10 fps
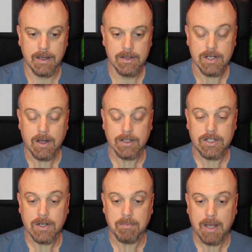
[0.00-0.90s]
She
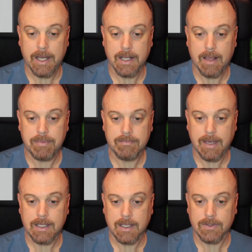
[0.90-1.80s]
arched her body up,
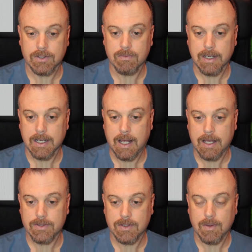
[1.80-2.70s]
making his green
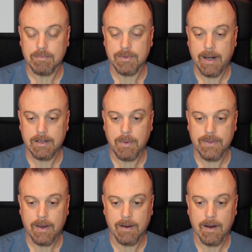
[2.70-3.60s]
eyes go bright
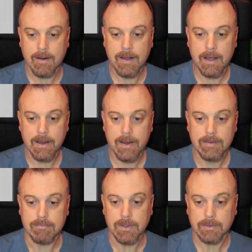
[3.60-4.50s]
with hunger.
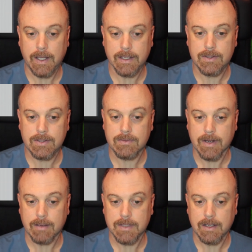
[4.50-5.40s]
Moonlight
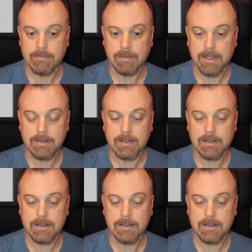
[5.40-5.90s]
streamed in from the